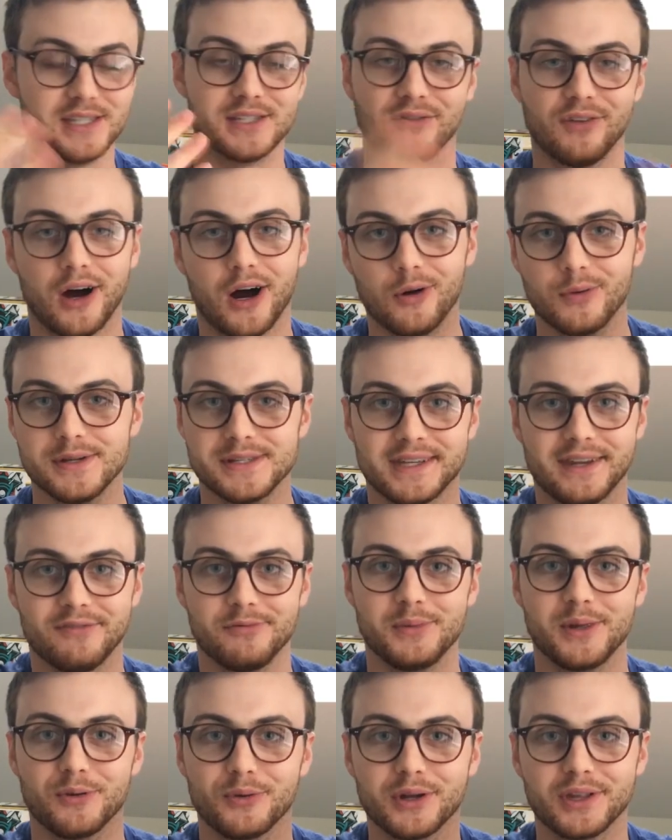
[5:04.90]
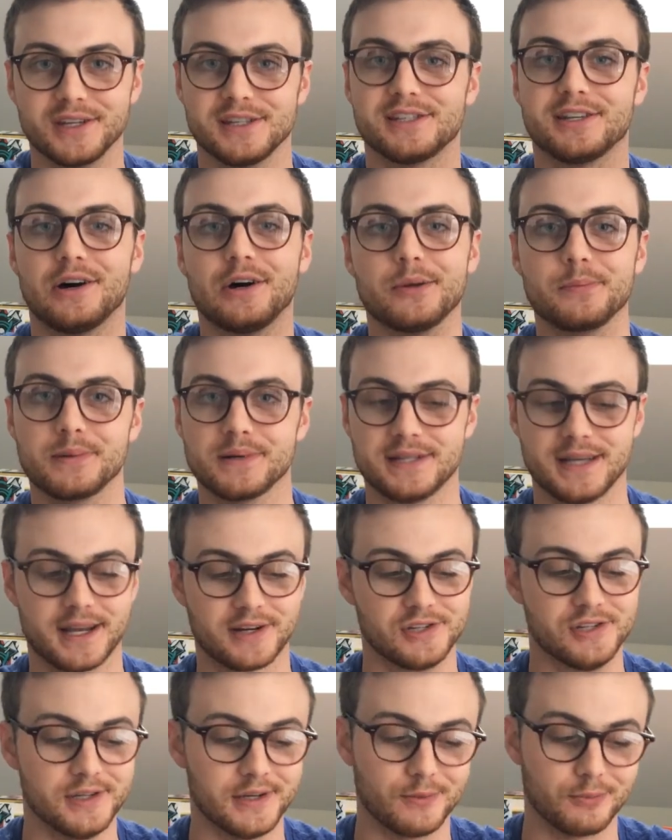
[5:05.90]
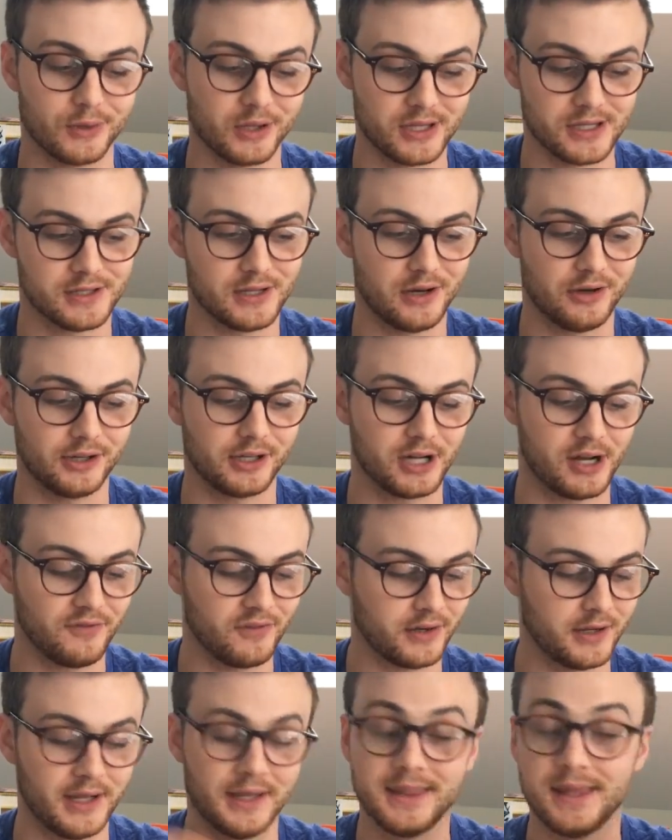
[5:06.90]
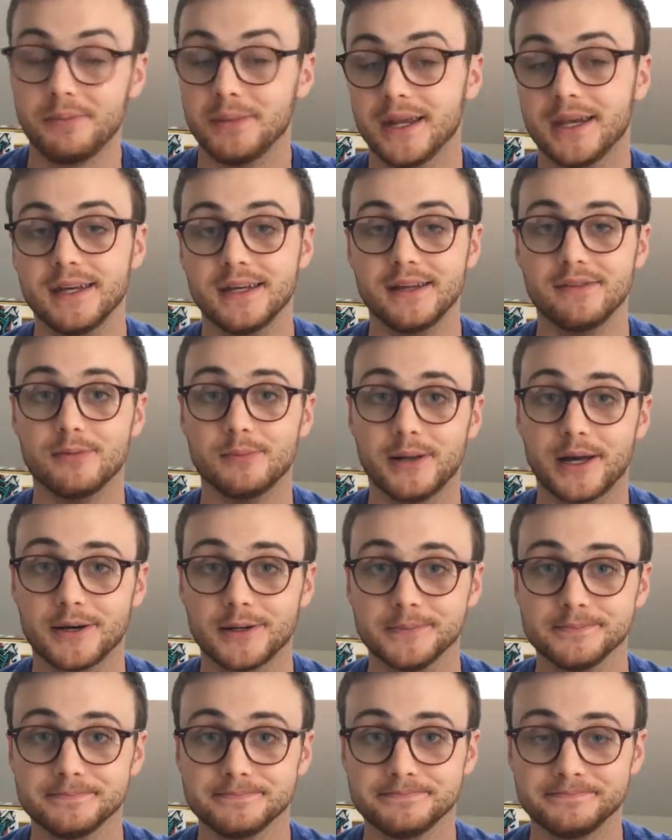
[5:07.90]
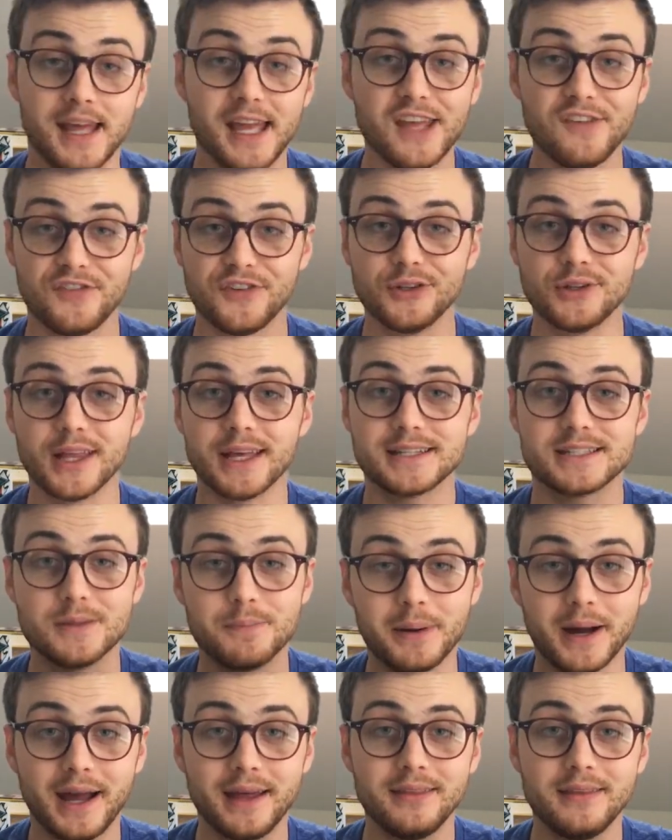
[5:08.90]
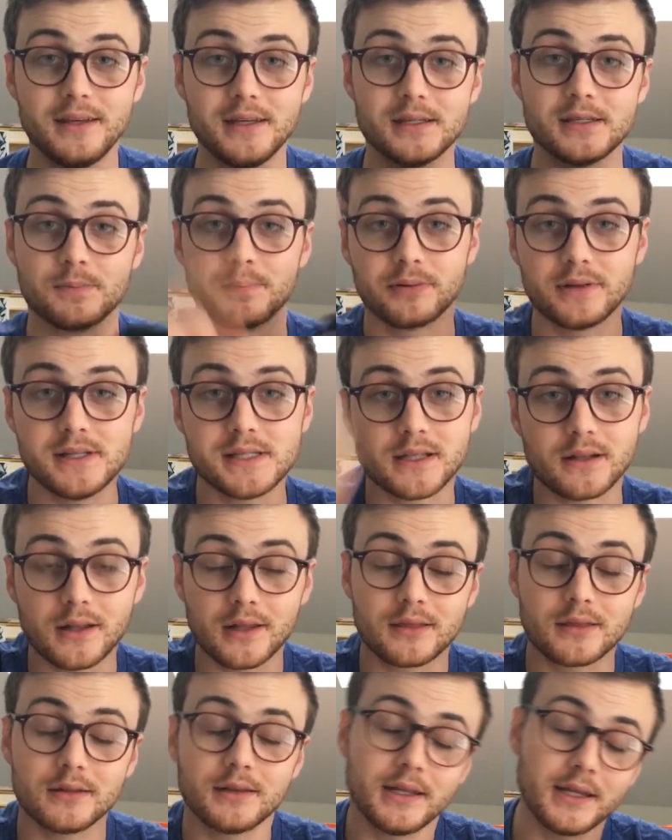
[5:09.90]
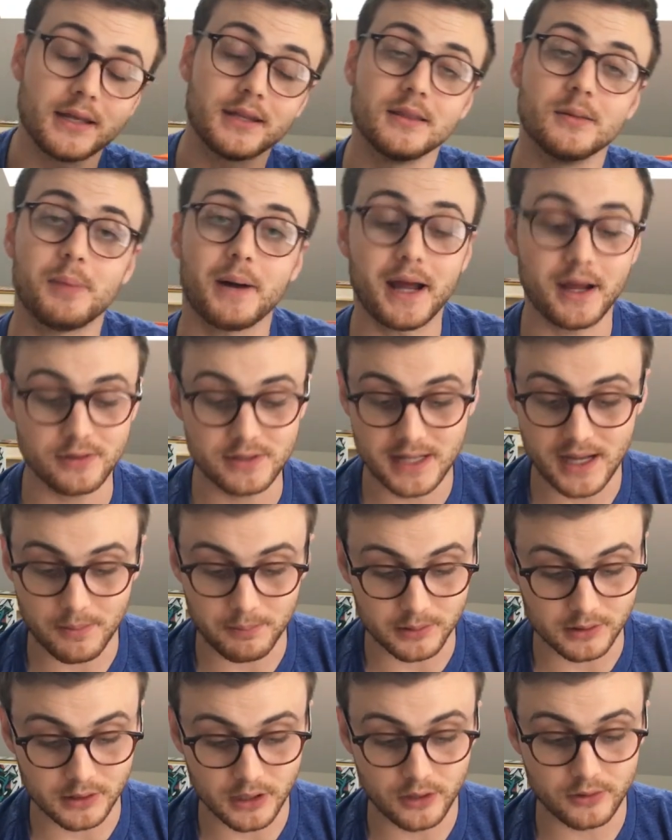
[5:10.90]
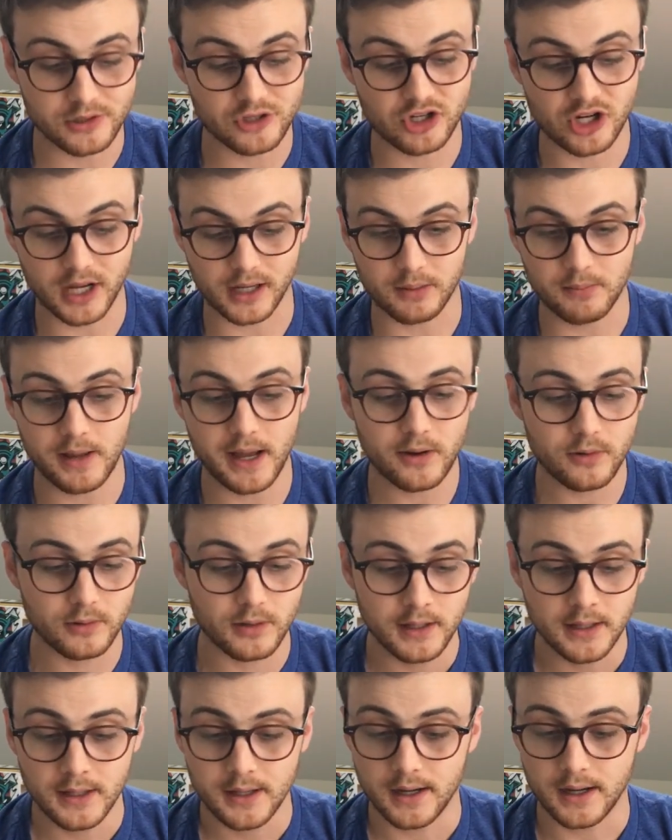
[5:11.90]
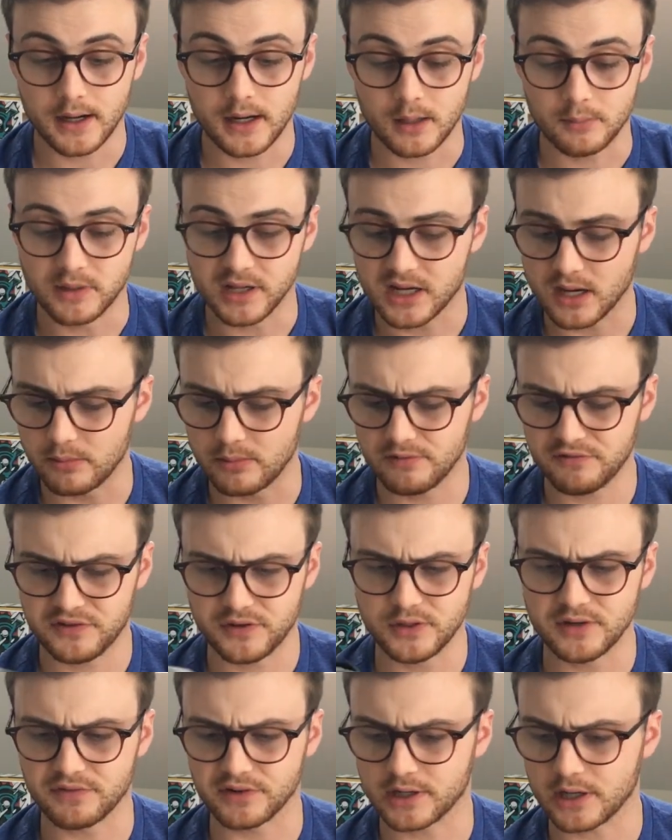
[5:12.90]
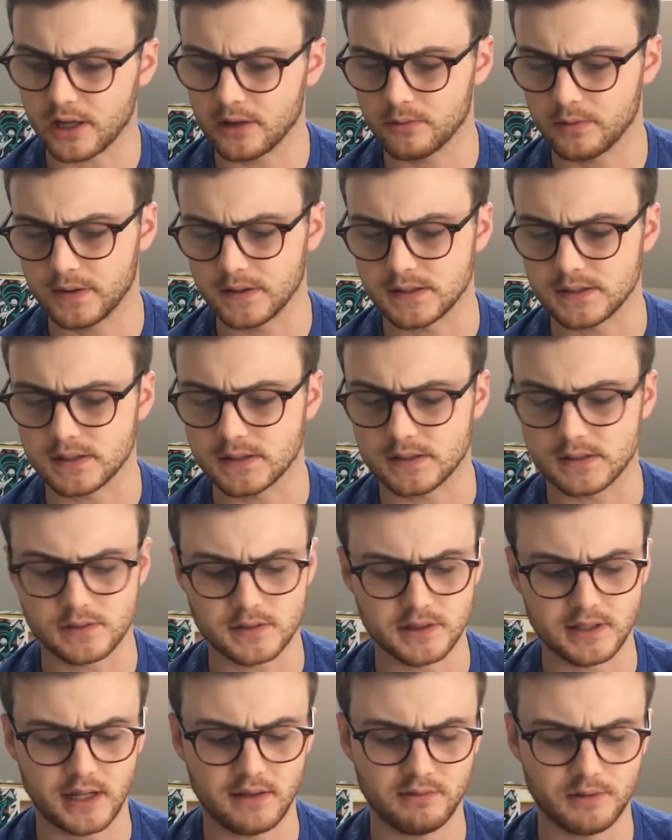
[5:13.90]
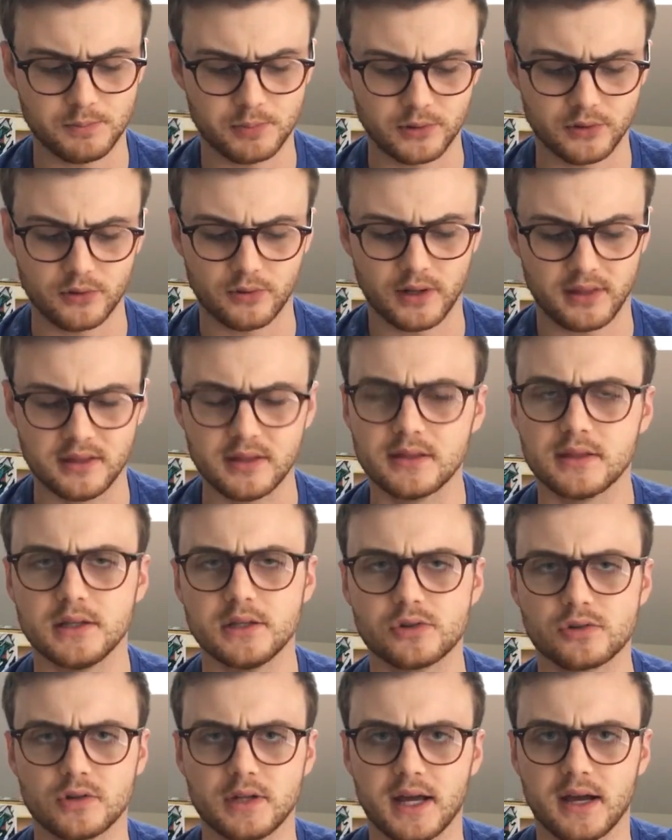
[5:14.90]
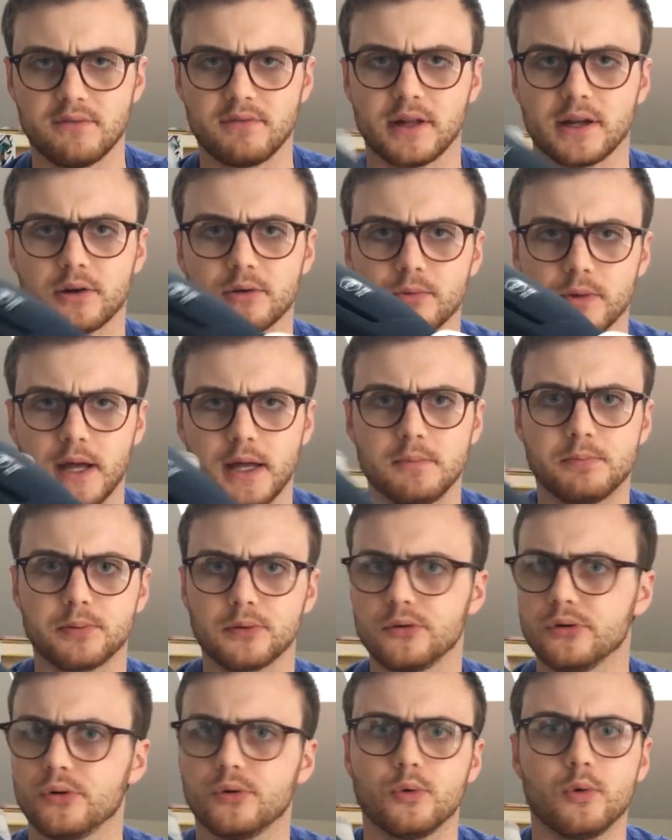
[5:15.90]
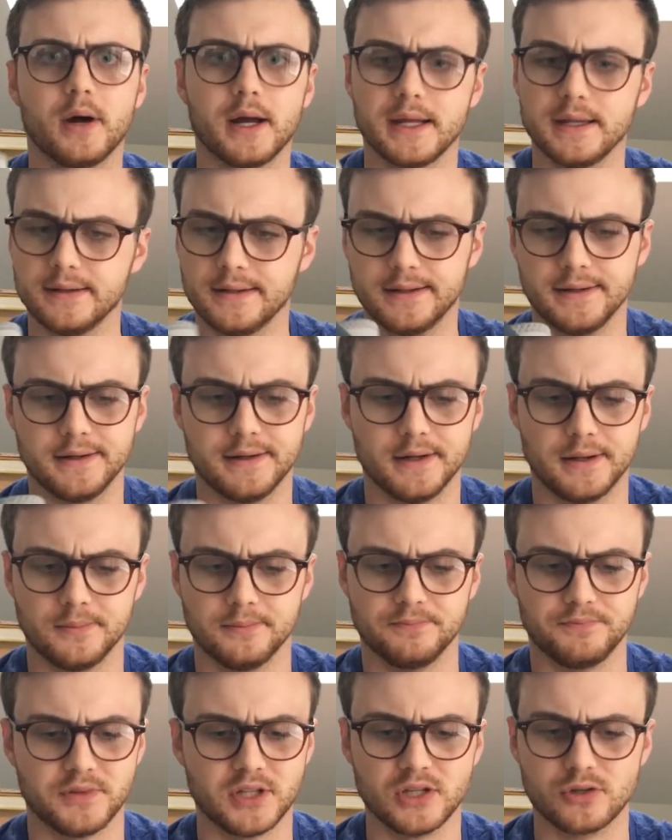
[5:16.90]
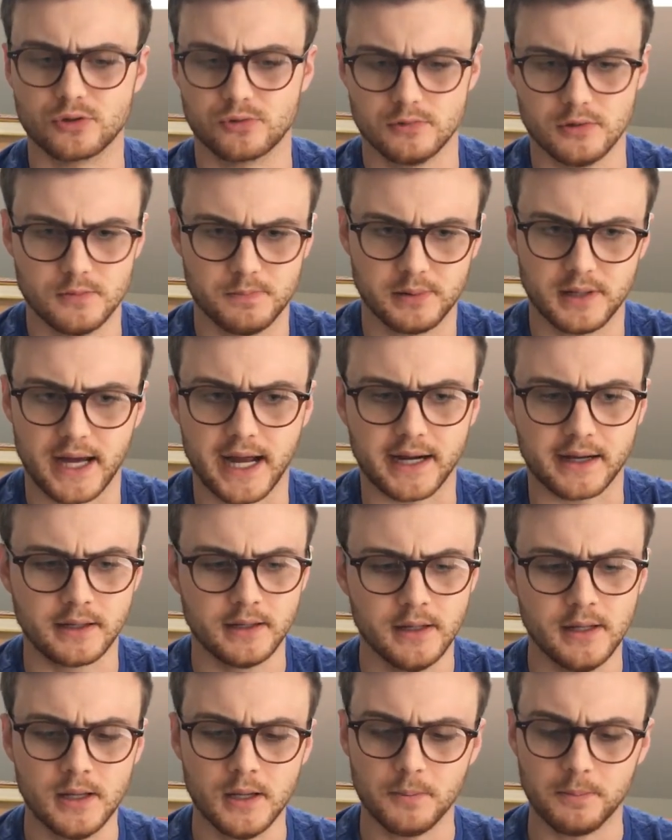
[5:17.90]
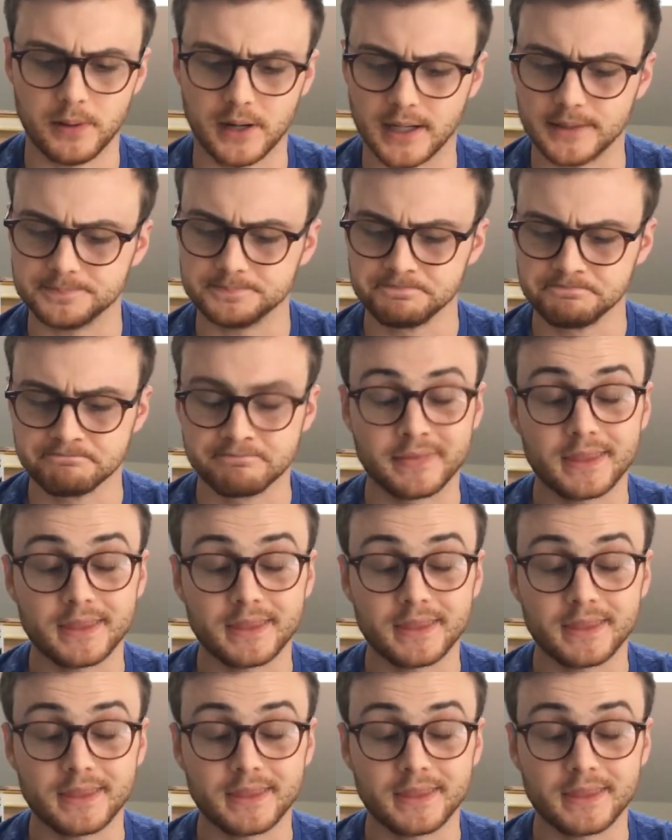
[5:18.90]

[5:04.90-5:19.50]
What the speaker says: these have always given me really solid protection and really solid comfort, and they made it even better. If you'd like to buy these, please click the link in the bio down below to check them out. They come in a few different colorways. This is the navy blue. I think they usually have like a red, blue, white, the usual black. But